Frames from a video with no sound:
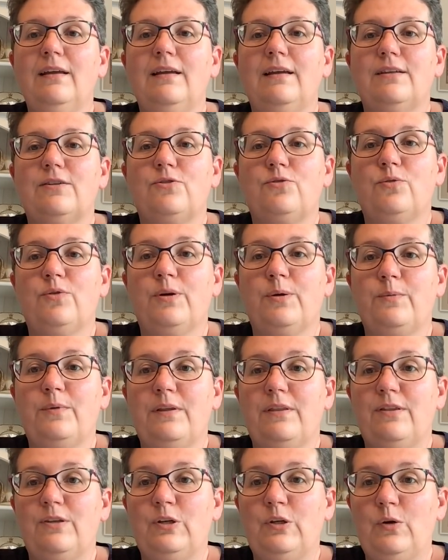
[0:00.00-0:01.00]
It's growing
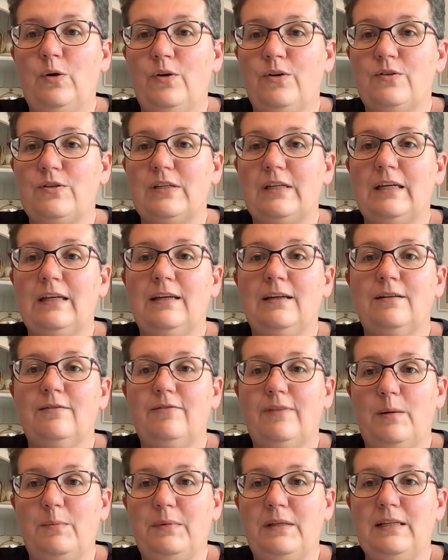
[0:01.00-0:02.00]
with new housing and
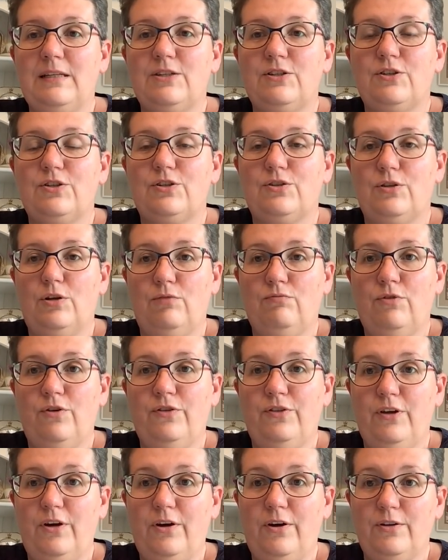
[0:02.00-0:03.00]
families just
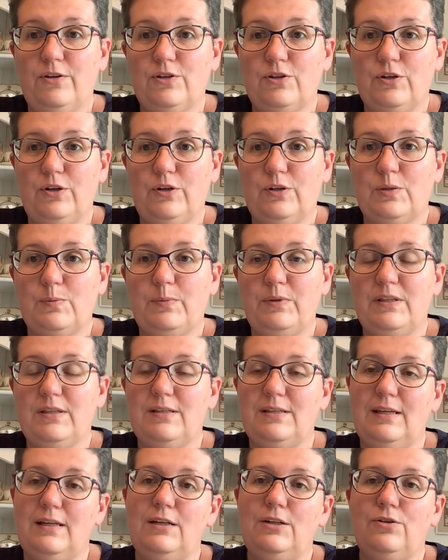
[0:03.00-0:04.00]
around the outskirts. But the
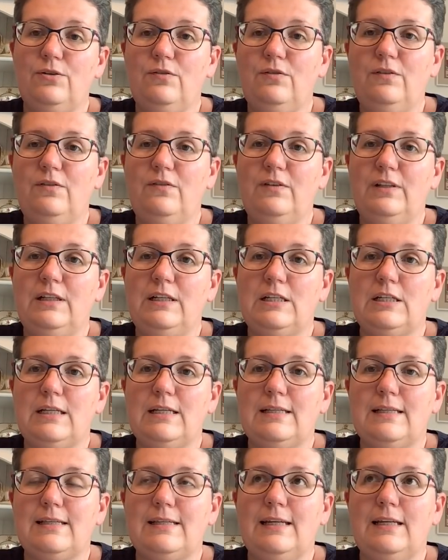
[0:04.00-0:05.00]
centre of the village
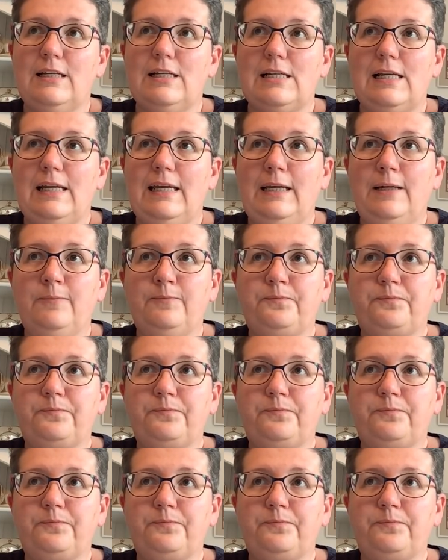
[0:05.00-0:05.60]
is essentially